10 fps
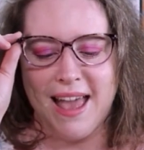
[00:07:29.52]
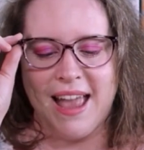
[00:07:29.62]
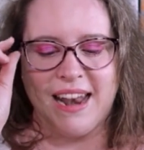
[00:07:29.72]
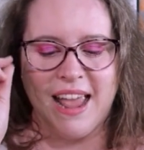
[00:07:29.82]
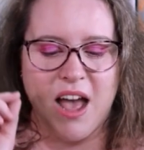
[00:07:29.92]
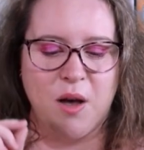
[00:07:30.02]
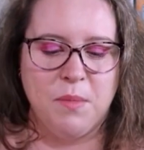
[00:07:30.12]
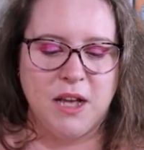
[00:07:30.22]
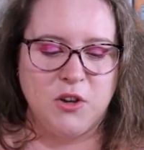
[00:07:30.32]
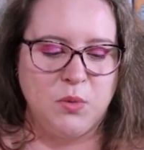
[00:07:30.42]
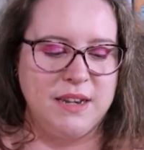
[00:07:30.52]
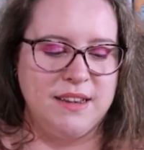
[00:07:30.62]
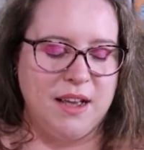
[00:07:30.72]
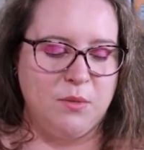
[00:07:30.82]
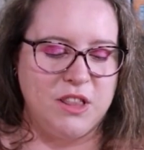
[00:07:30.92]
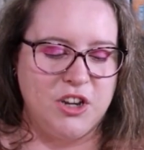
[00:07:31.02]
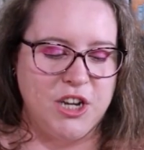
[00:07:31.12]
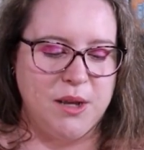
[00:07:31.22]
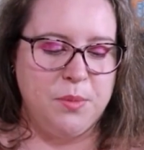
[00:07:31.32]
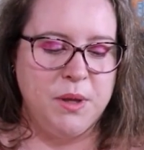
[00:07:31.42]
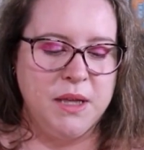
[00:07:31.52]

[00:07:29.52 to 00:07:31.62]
And how much went down with the ship?